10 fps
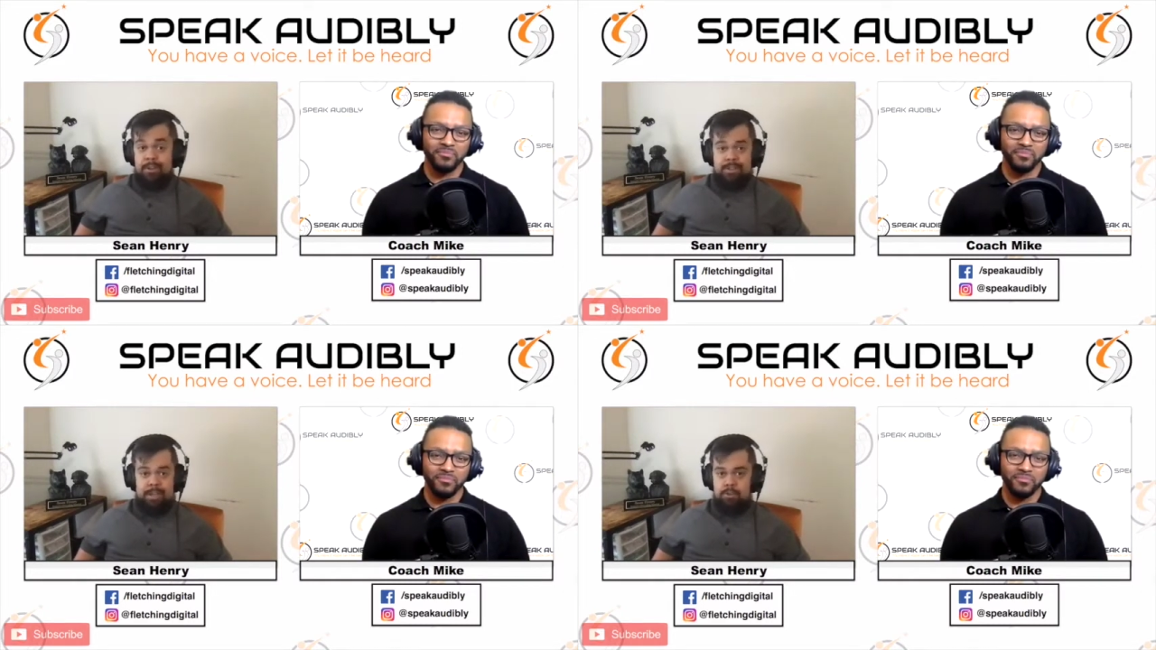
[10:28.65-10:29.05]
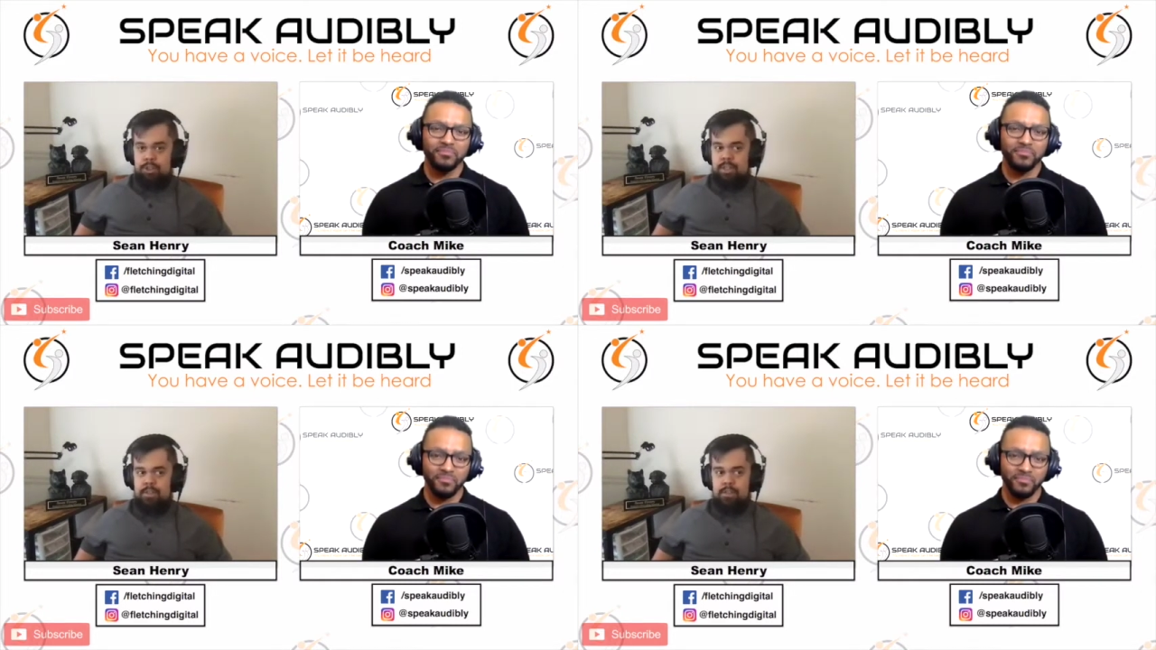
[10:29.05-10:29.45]
Speaker 1: You know,
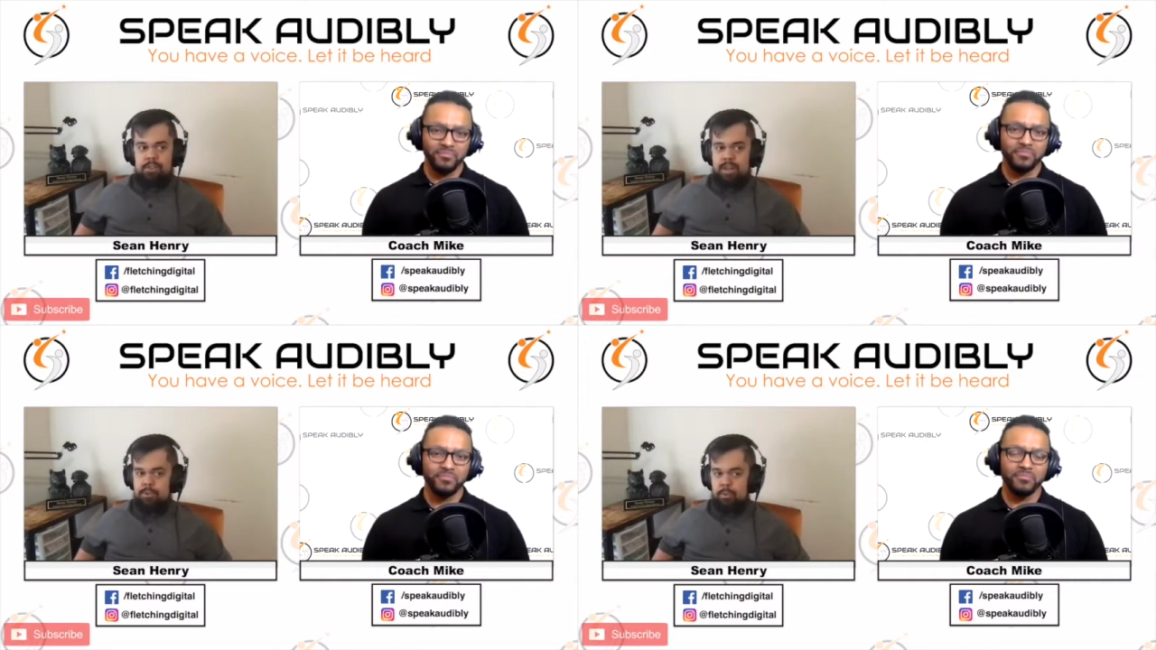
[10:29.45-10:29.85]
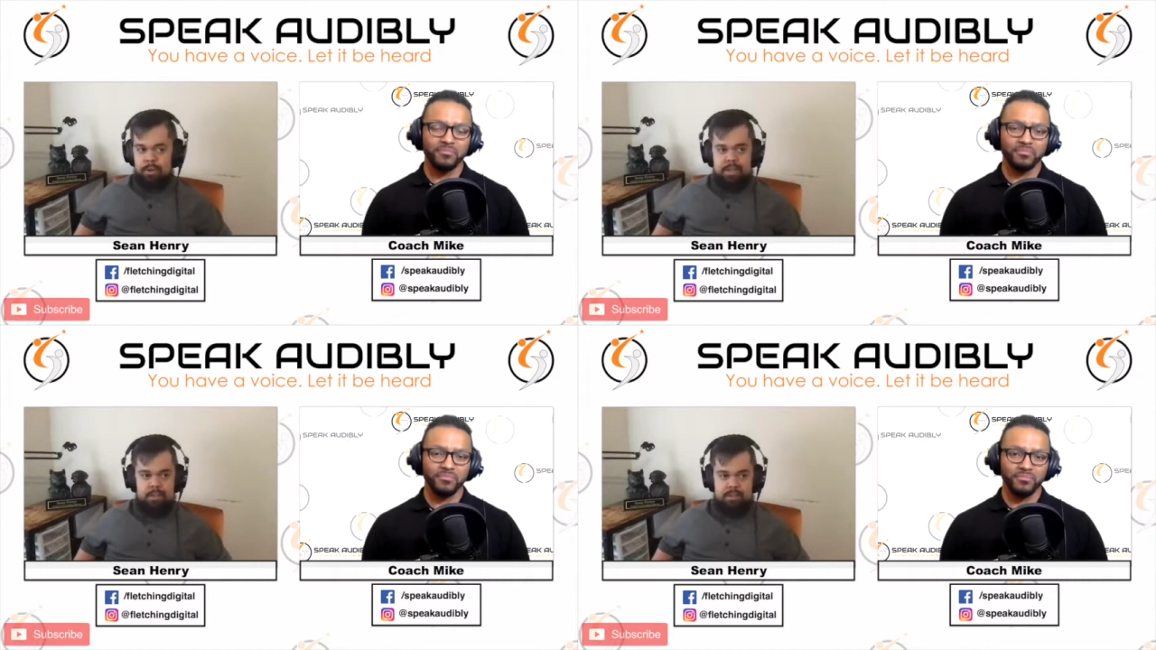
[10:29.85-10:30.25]
she doesn't work in
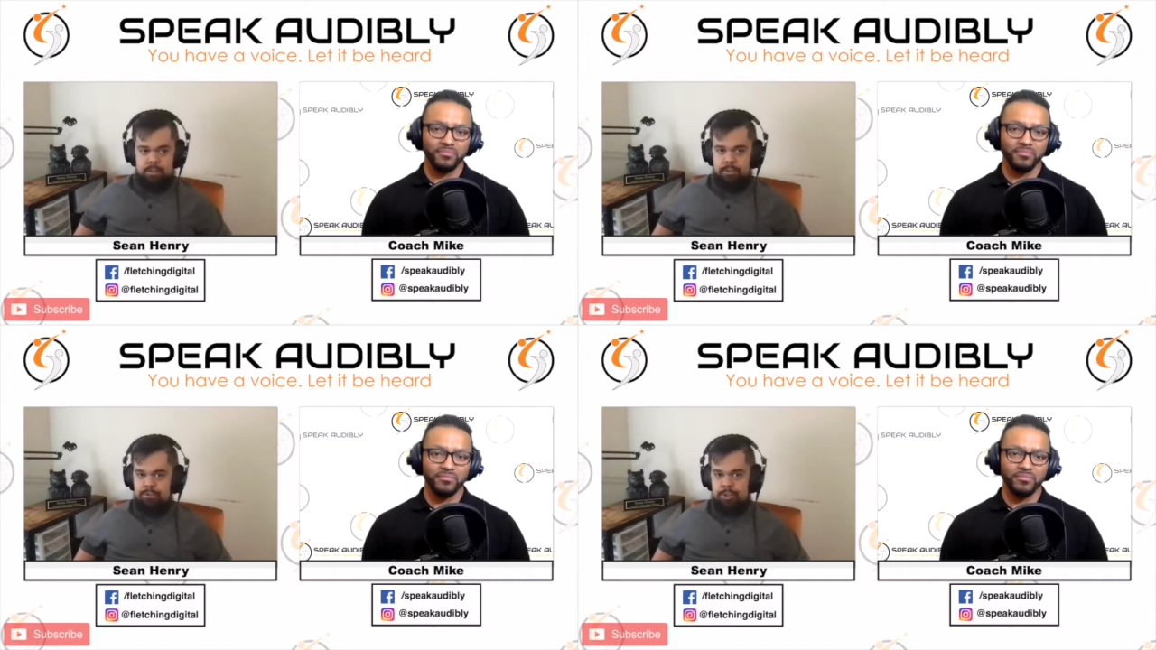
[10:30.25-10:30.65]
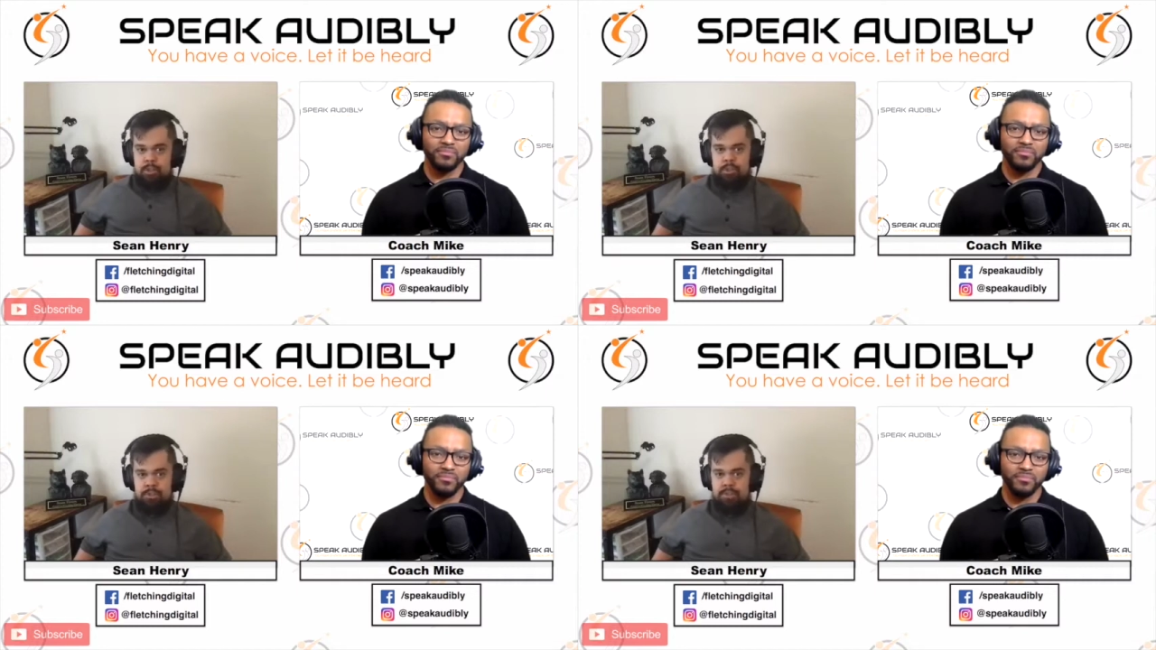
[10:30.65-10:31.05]
this industry.
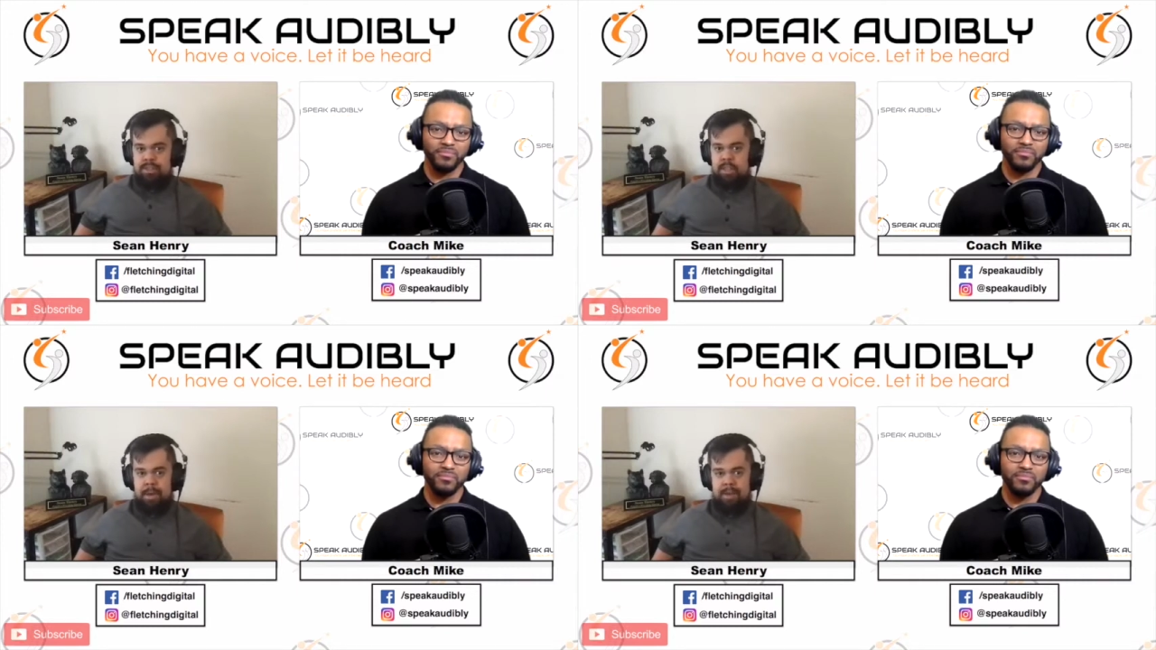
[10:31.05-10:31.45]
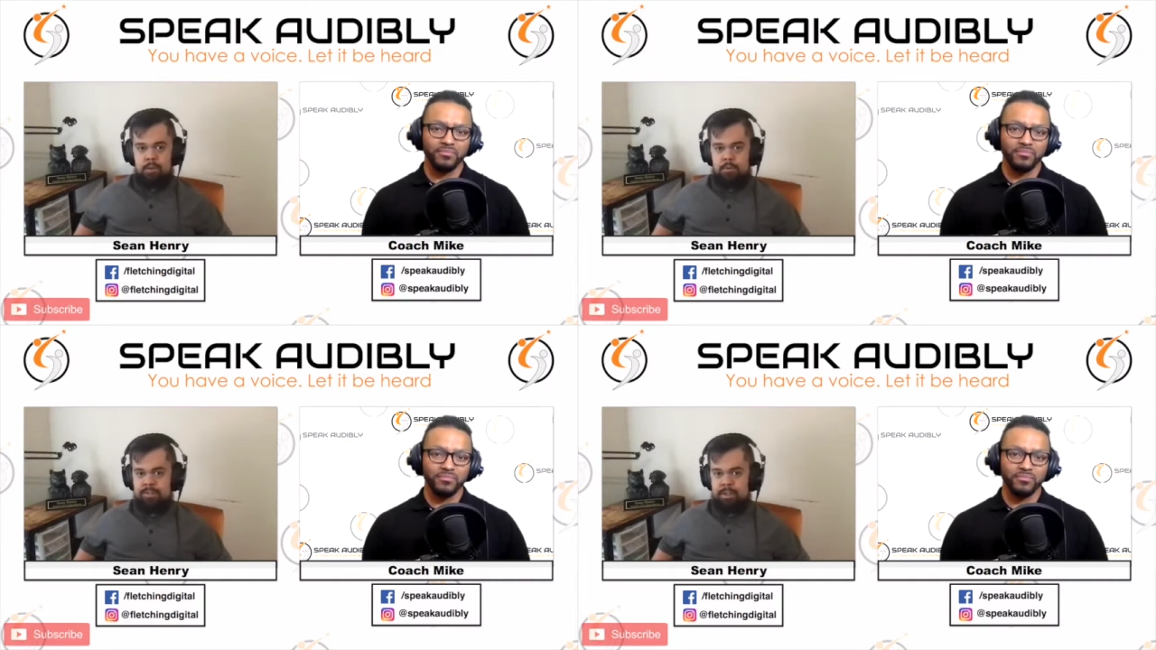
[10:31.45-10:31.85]
She's in the medical field.